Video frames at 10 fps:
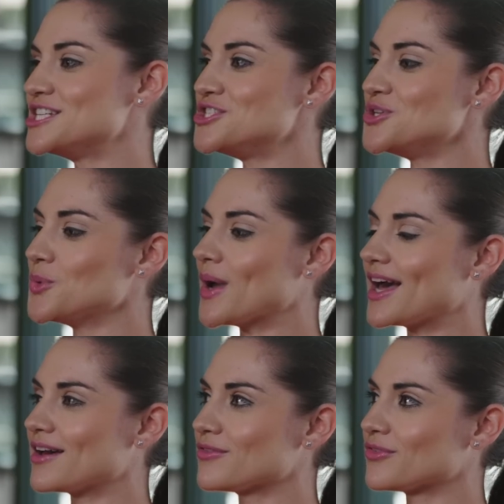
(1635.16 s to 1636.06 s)
did you
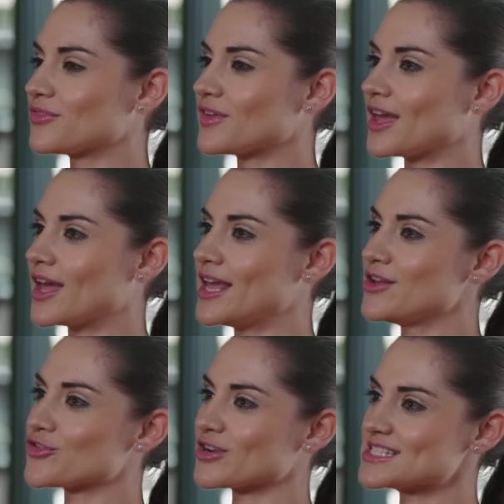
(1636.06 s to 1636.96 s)
have
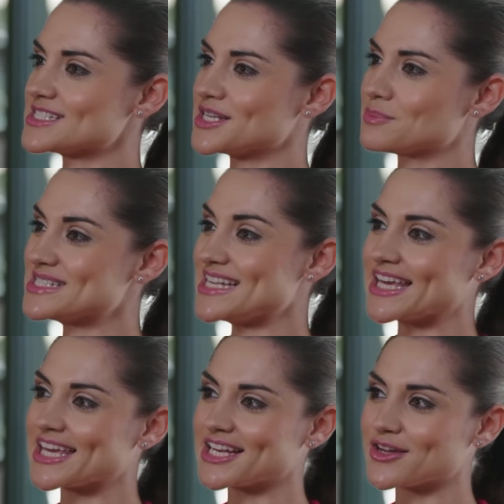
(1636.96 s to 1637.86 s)
interest in a
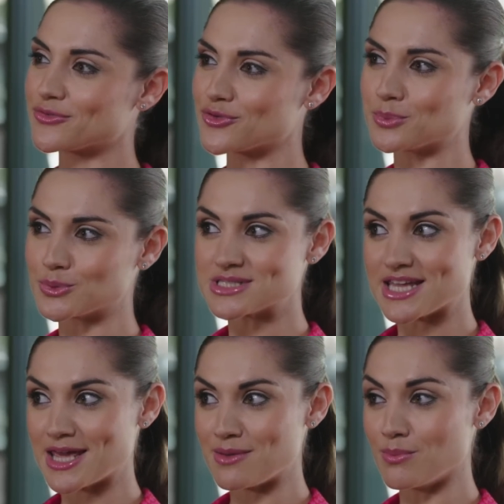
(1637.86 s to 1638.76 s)
particular football
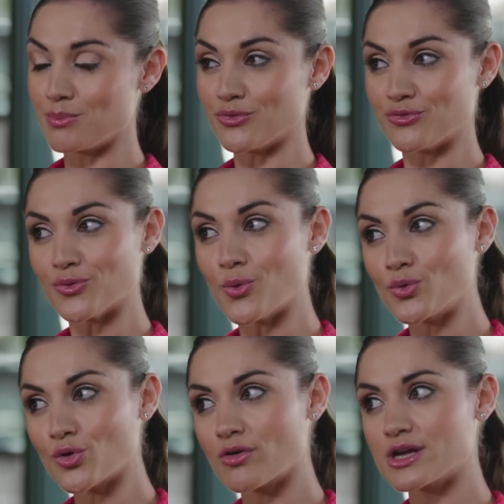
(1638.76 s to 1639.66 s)
team
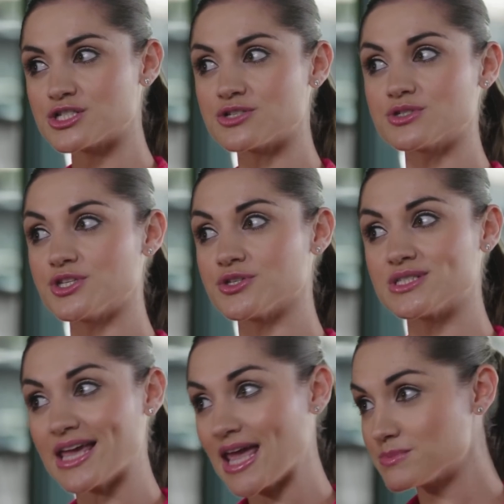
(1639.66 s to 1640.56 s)
before Norwich? As long as you don't
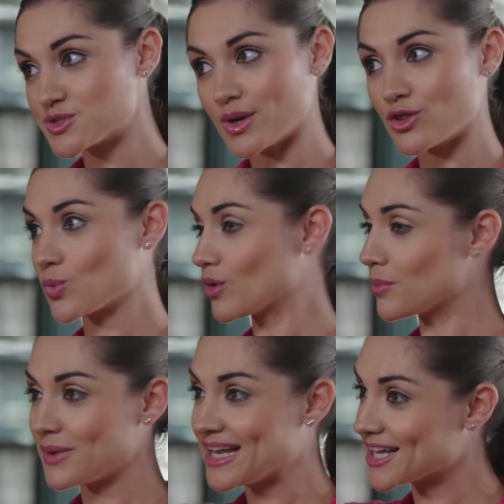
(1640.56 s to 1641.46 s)
say Ipswich, we'll
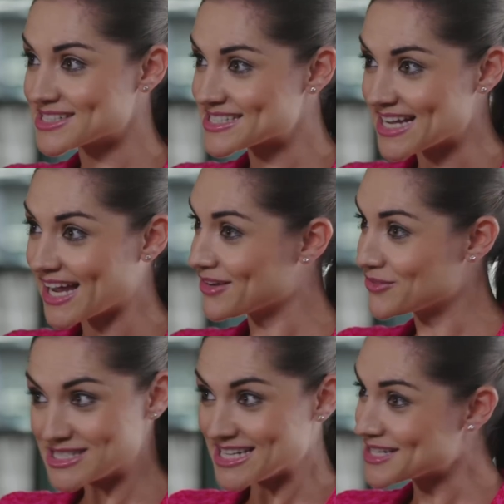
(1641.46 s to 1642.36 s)
completely understand
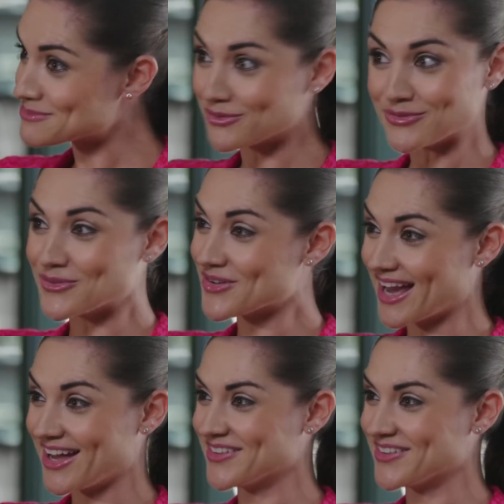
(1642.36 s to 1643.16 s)
if you did before now.